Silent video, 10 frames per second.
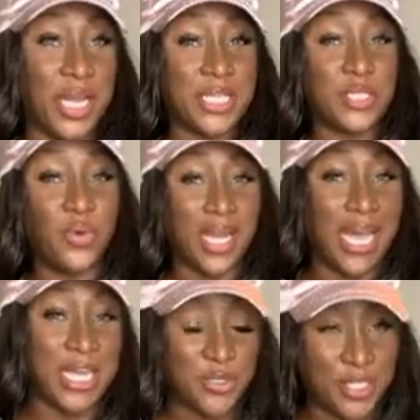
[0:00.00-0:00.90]
I just want to
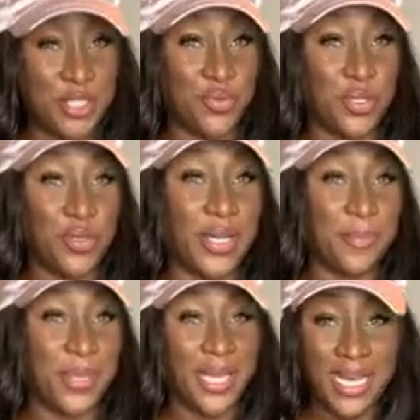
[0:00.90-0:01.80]
hydrate you real quick
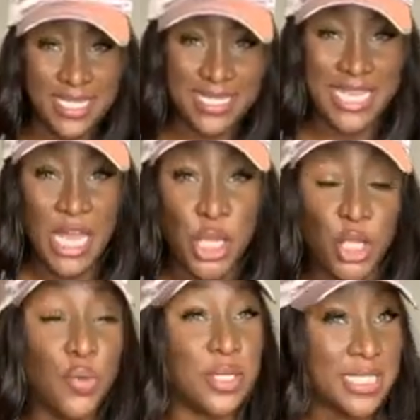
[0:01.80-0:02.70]
because
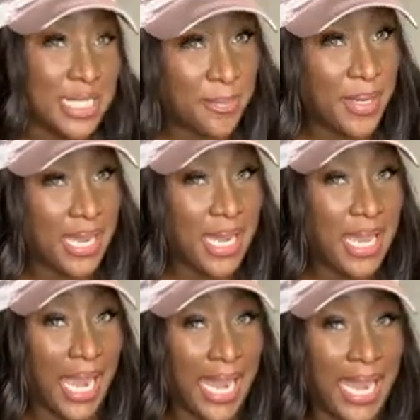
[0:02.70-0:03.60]
you were sleeping,
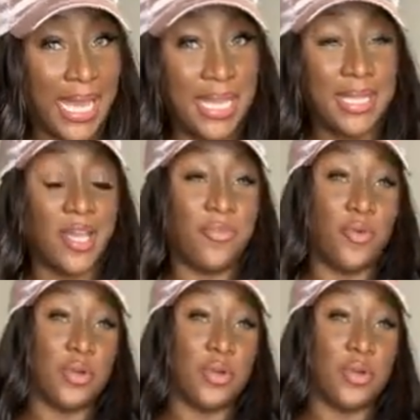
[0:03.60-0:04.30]
and therefore